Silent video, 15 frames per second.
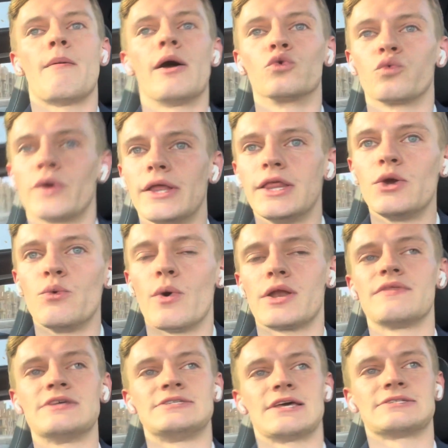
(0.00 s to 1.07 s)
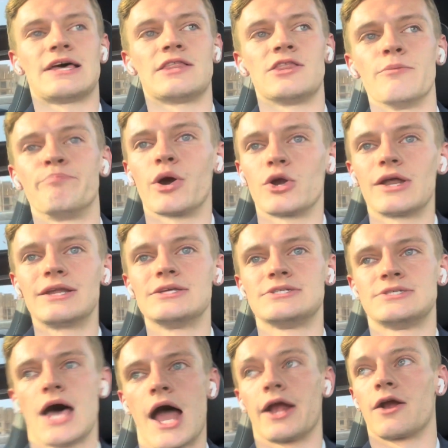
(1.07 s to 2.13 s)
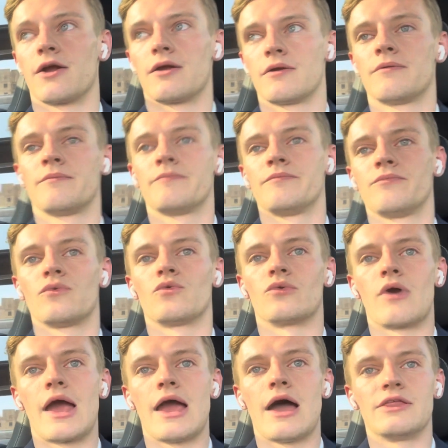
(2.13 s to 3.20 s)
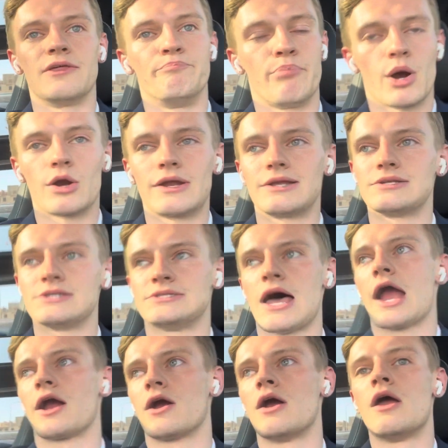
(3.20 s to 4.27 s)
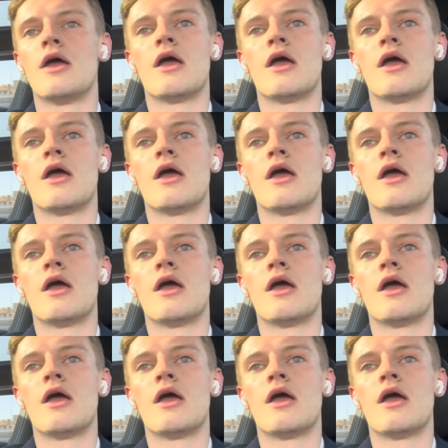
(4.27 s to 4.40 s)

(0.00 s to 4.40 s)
I really wanted these things. I had the burning desire, right? I had the burning desire.